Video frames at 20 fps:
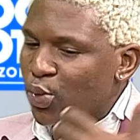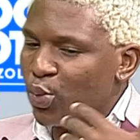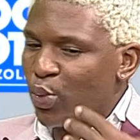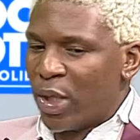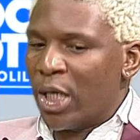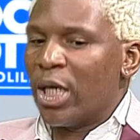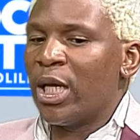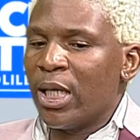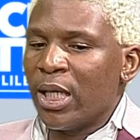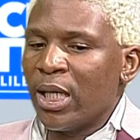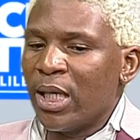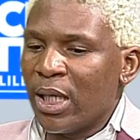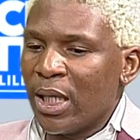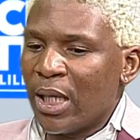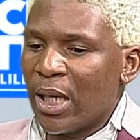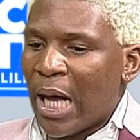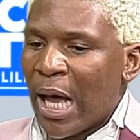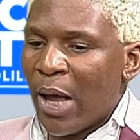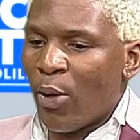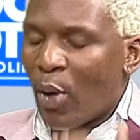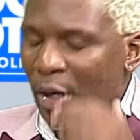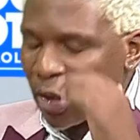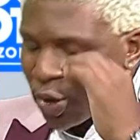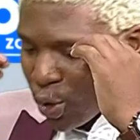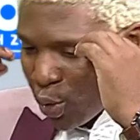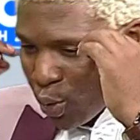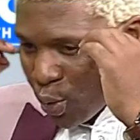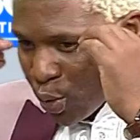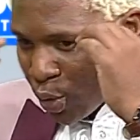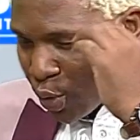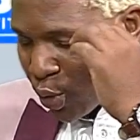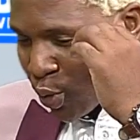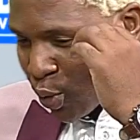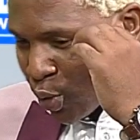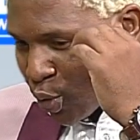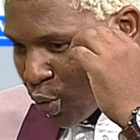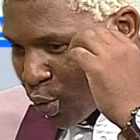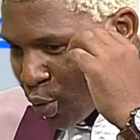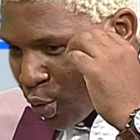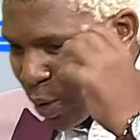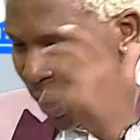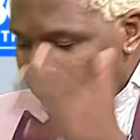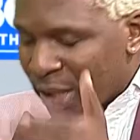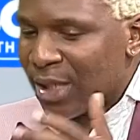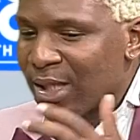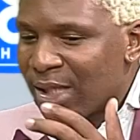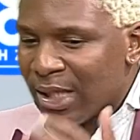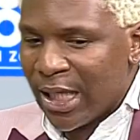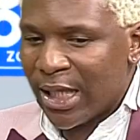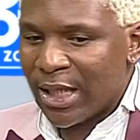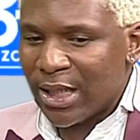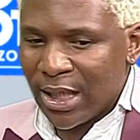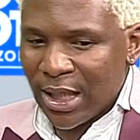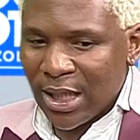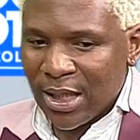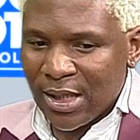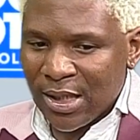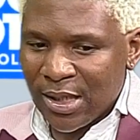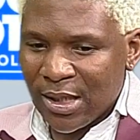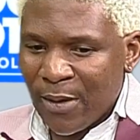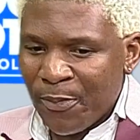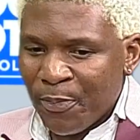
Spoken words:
really I want to understand is